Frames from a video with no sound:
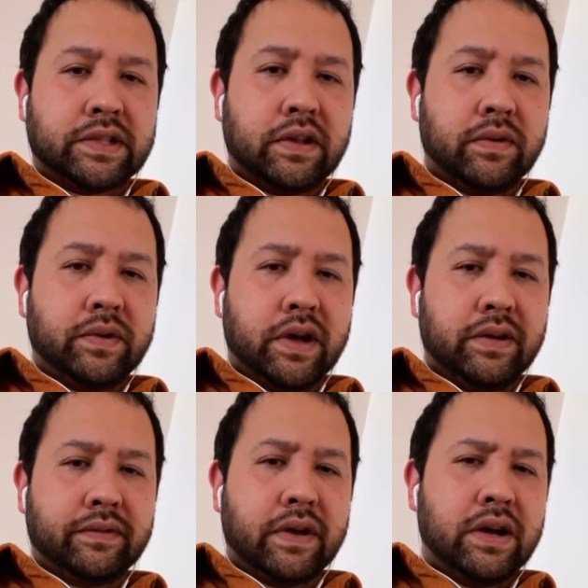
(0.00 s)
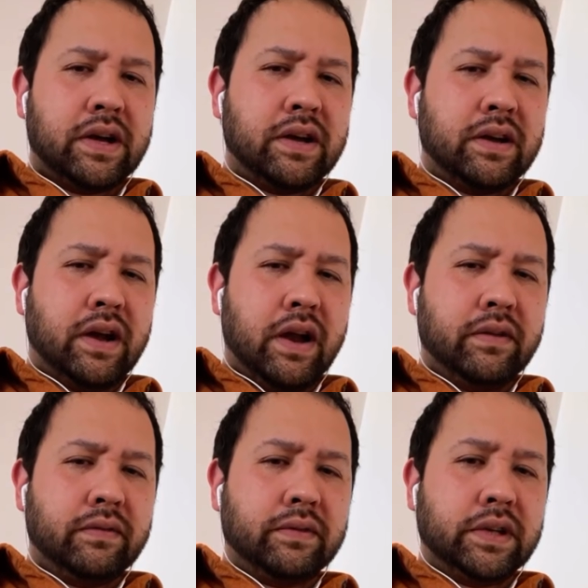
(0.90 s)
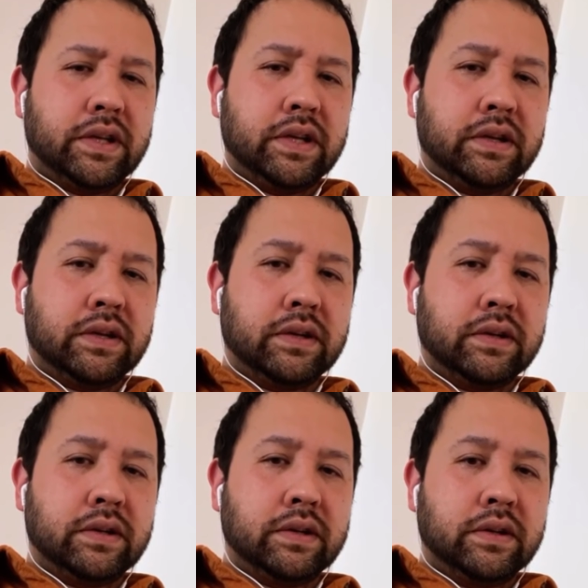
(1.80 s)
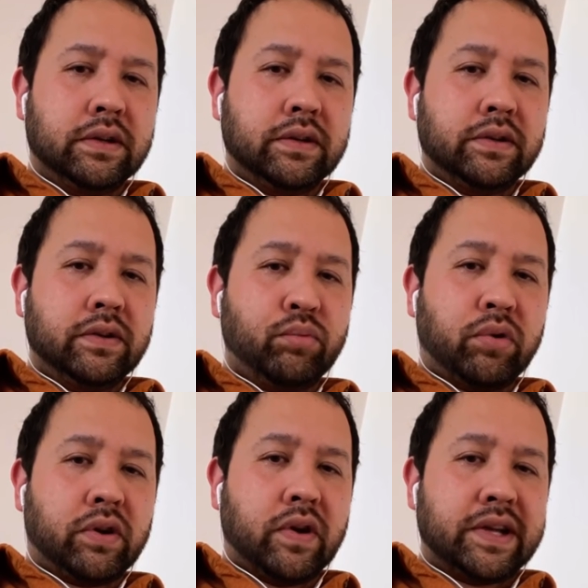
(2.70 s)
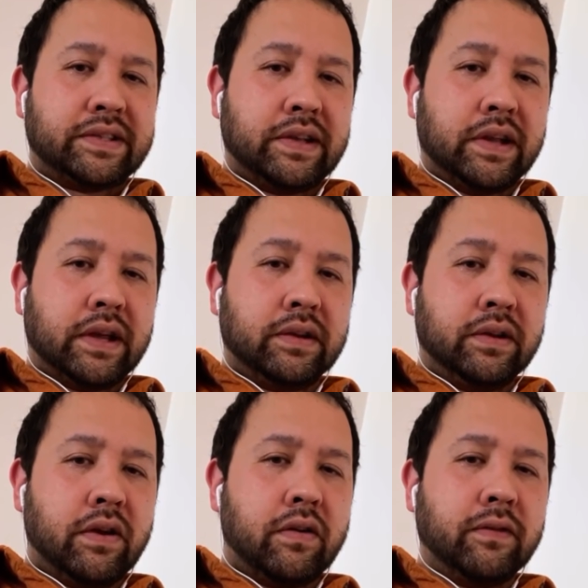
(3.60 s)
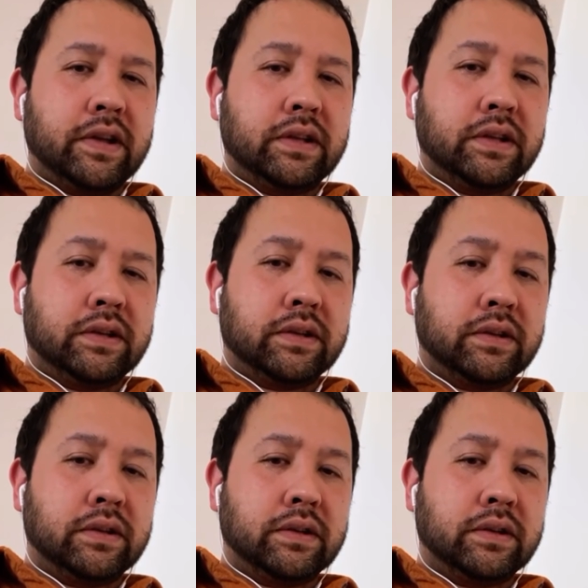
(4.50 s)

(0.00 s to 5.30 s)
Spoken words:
Slow dive. I don't really. Do you procrastinate? Not really.